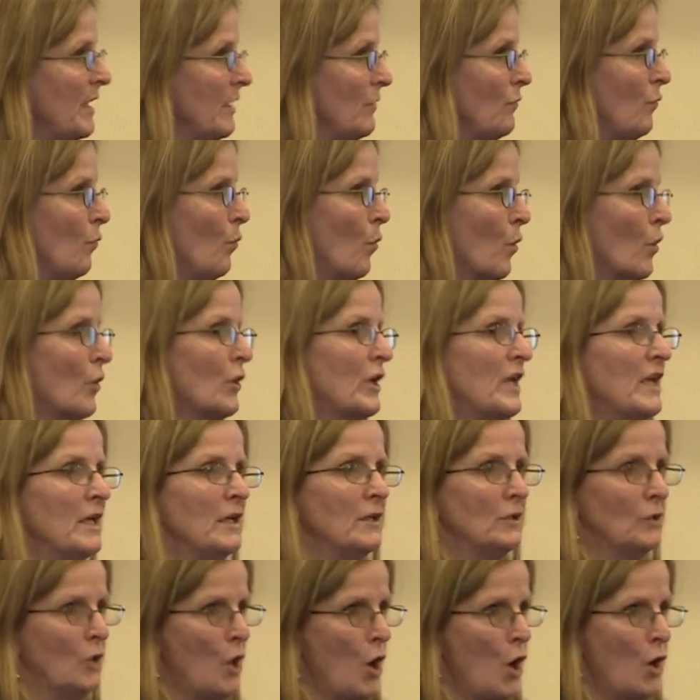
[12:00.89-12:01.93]
been
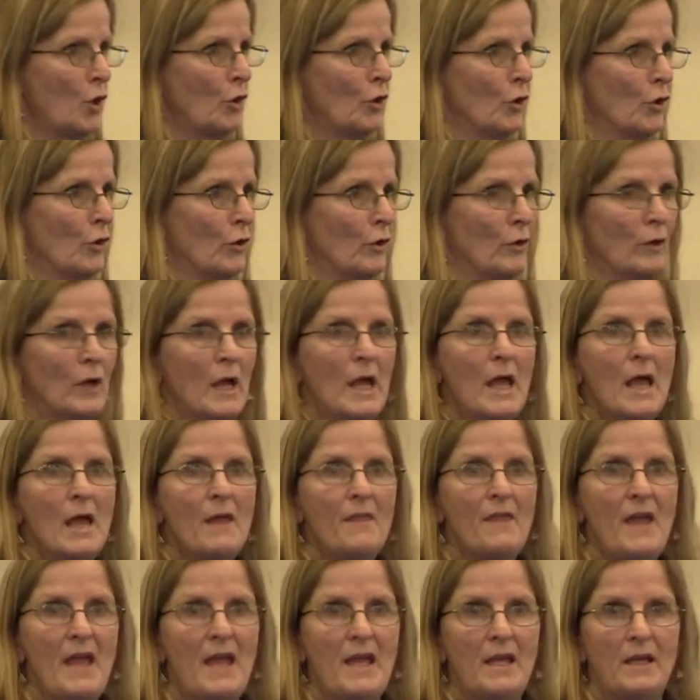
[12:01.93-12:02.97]
working longer.
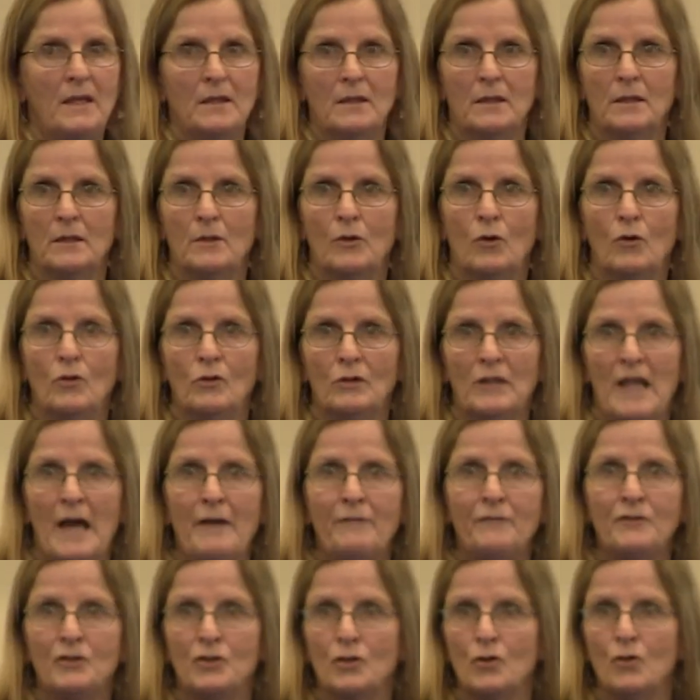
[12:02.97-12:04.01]
They
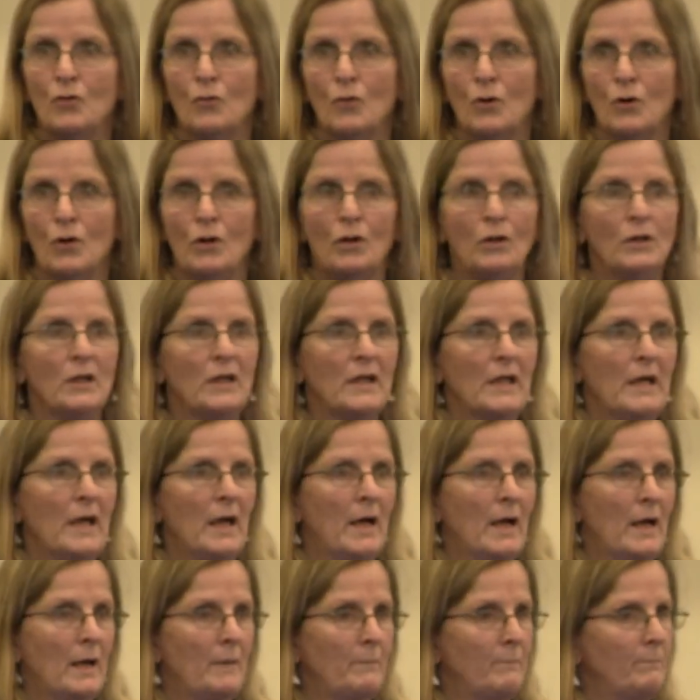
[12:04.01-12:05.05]
left school
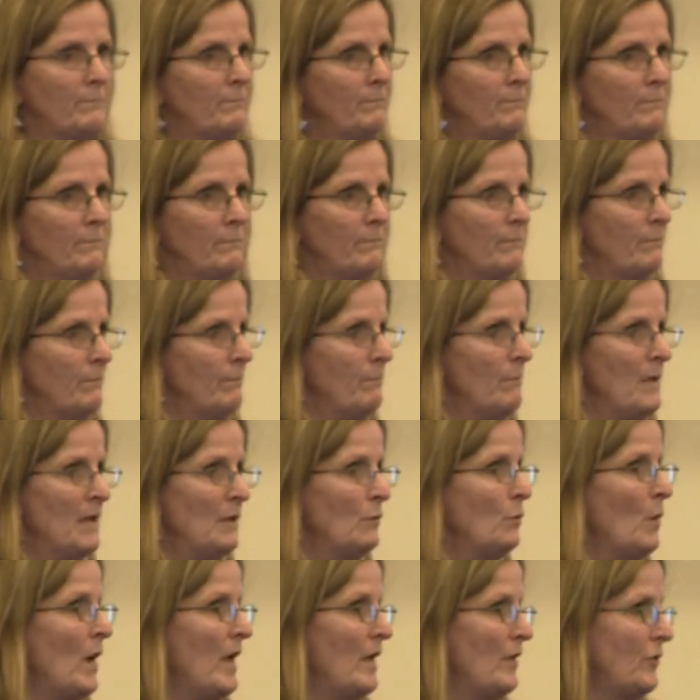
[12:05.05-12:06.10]

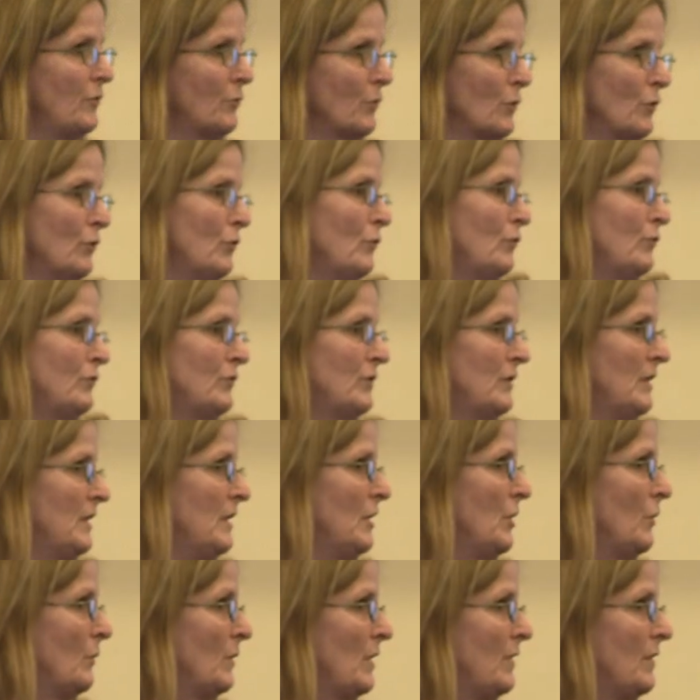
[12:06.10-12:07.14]
midway through,
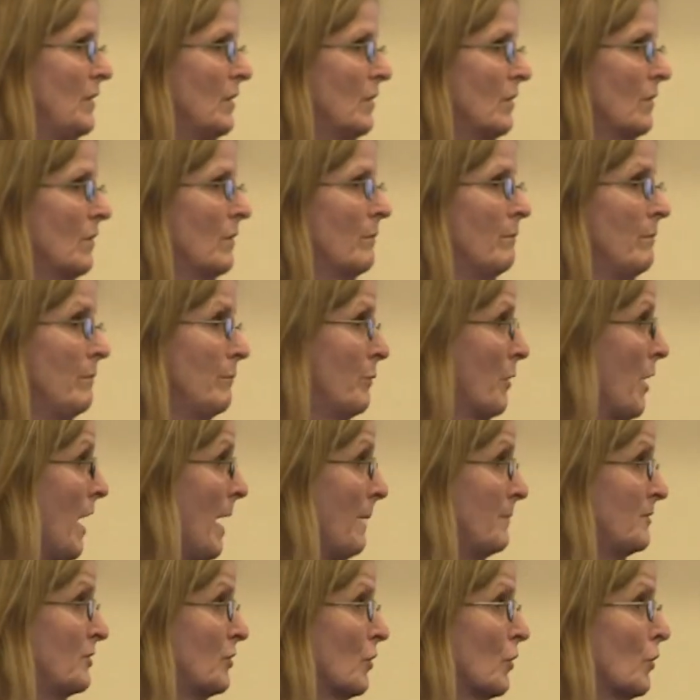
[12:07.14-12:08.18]
in their
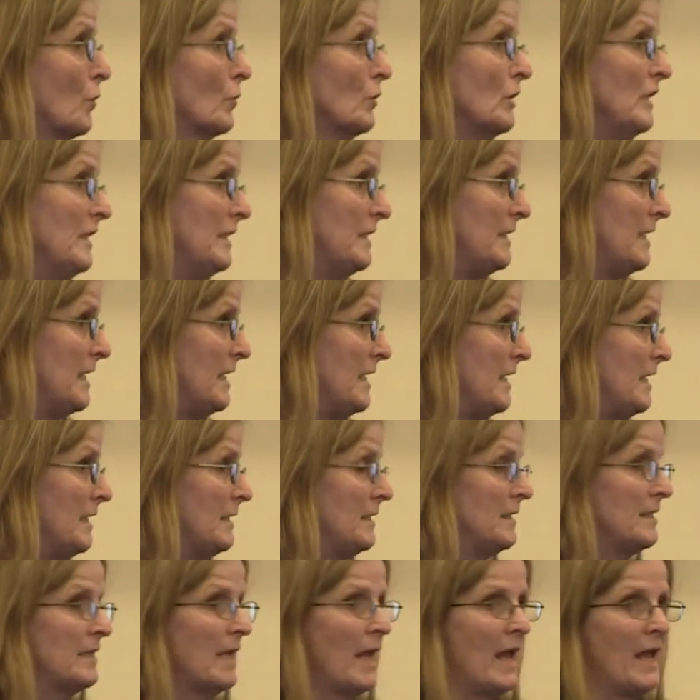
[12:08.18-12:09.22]
perhaps early
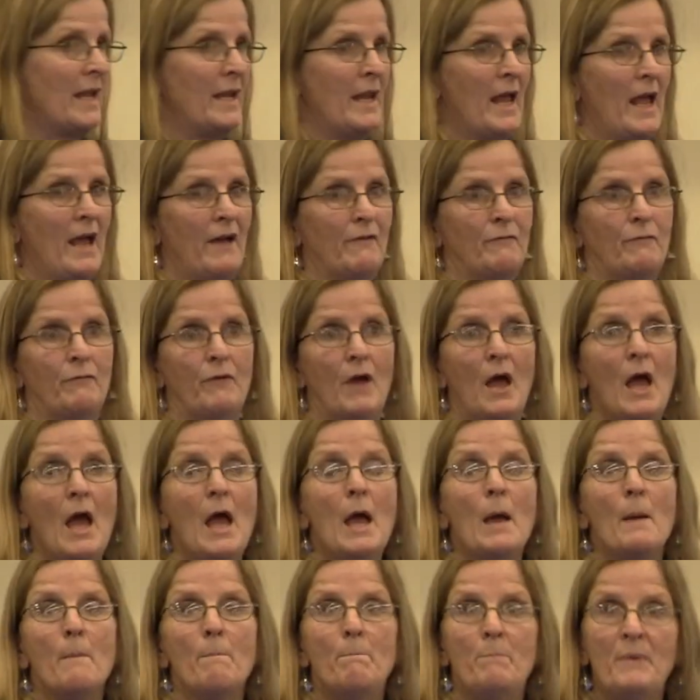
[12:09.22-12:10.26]
teens, and
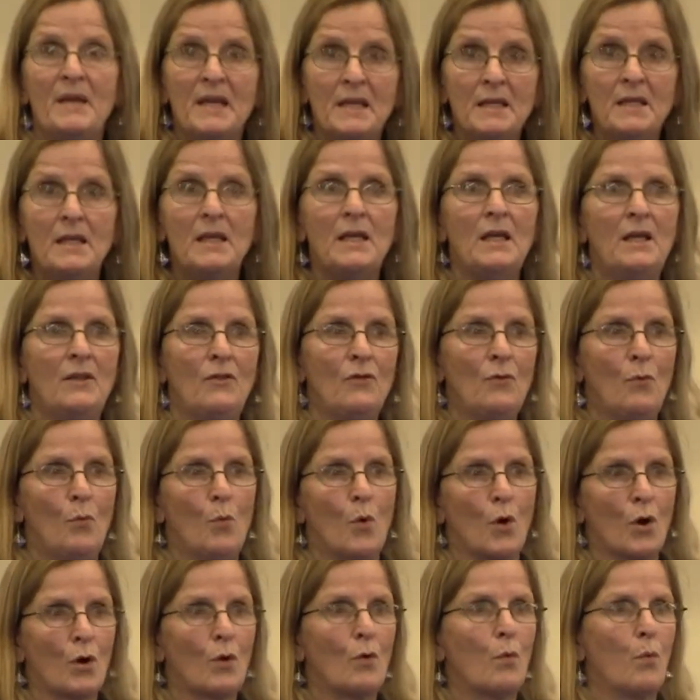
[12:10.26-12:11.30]
have been in the
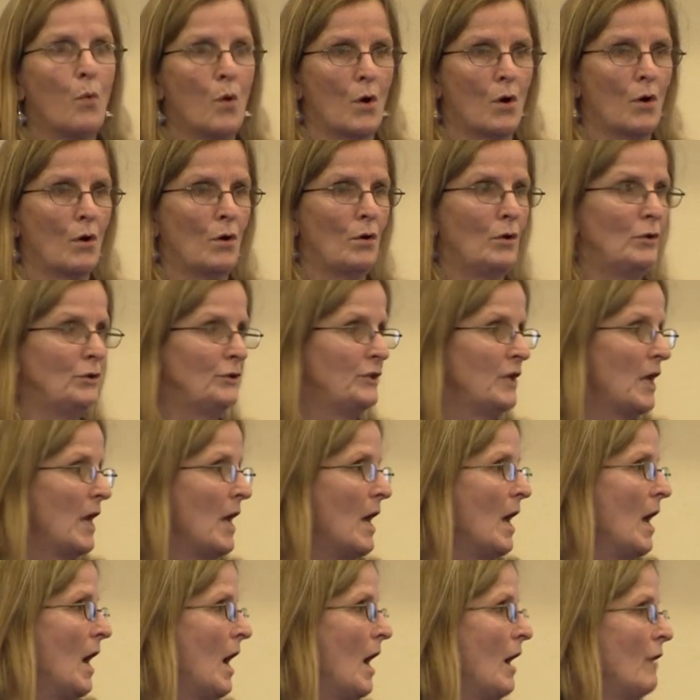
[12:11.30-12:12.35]
work world
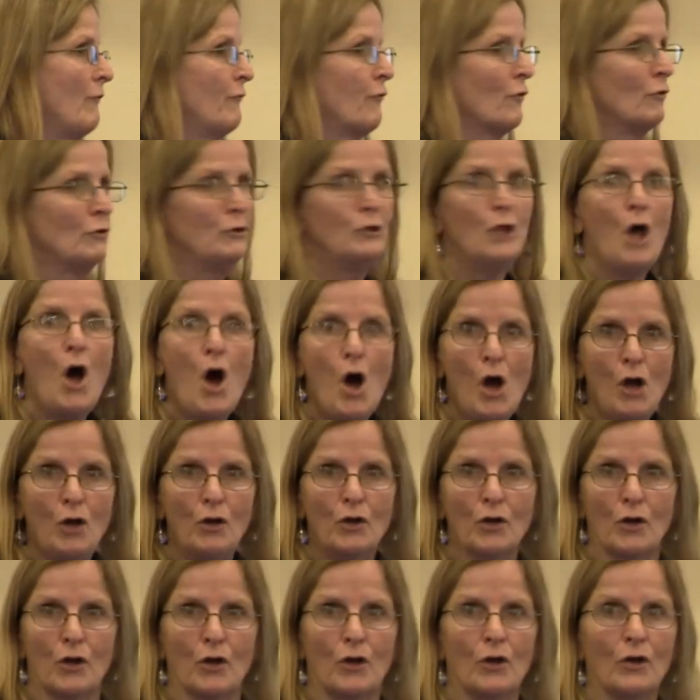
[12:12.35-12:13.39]
for
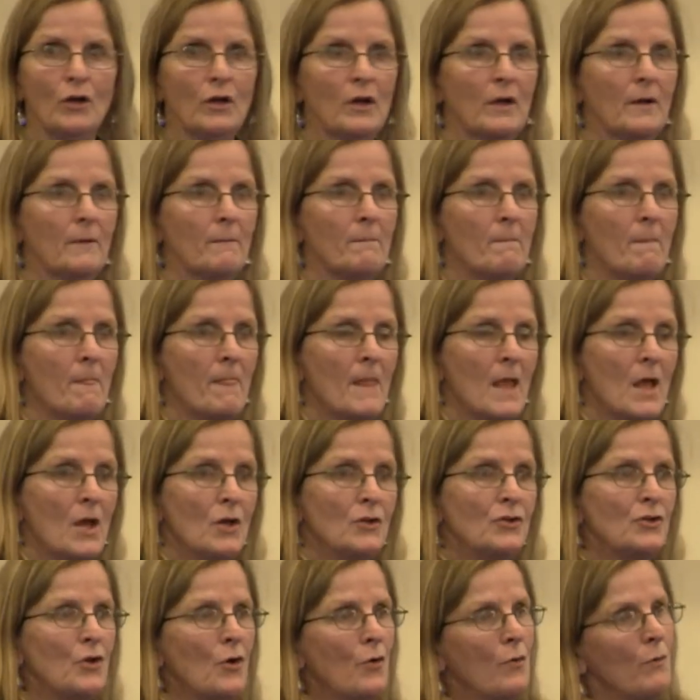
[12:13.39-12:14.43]
longer,
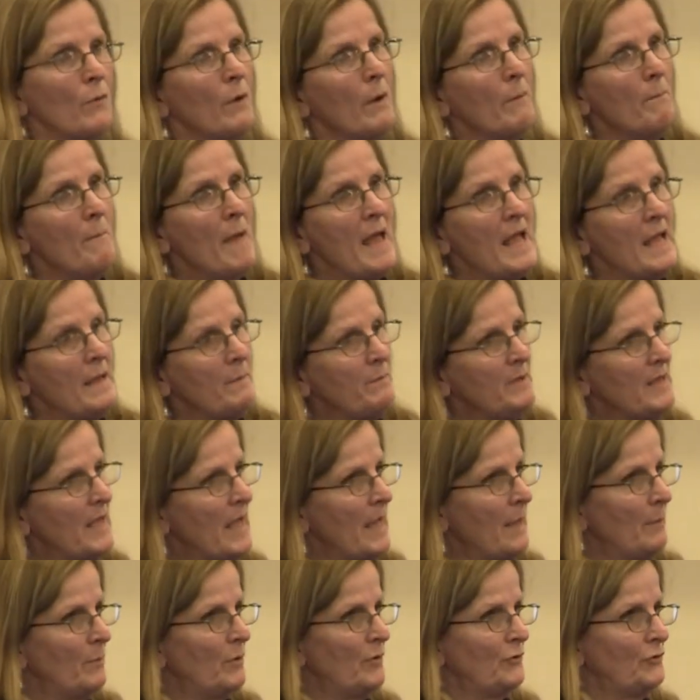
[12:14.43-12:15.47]
so may be
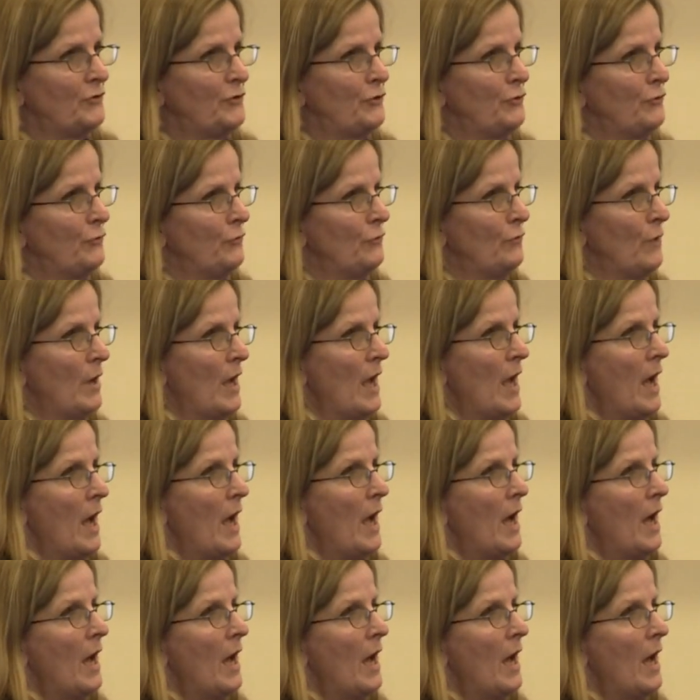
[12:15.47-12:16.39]
able to